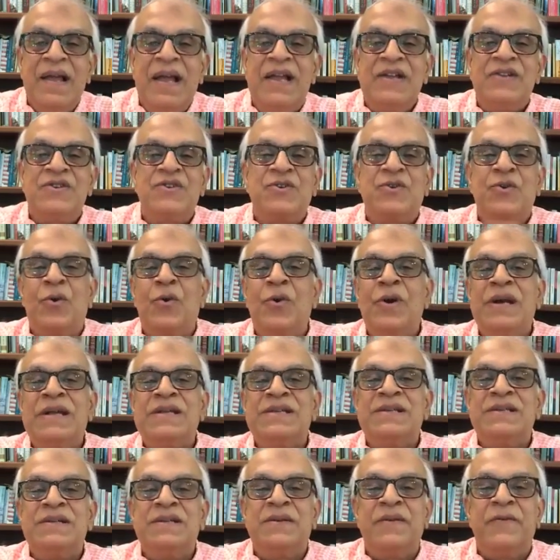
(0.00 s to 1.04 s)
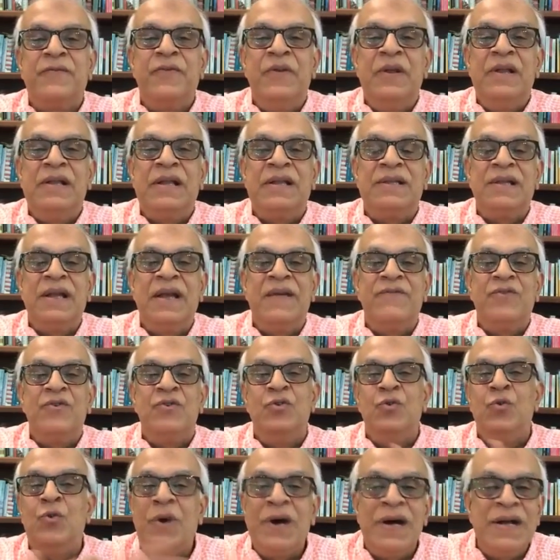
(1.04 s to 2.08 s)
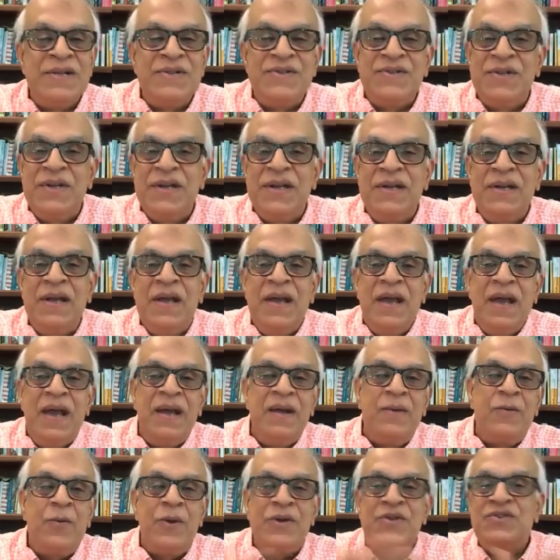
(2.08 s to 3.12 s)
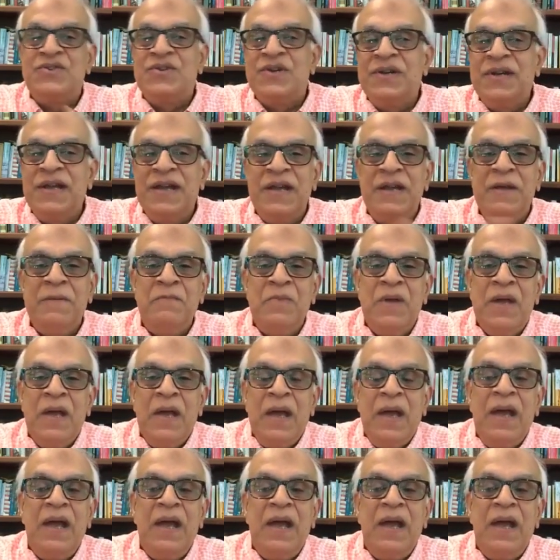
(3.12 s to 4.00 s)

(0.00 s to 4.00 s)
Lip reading: And Scroll doesn't feel that they have to nuance it and question him.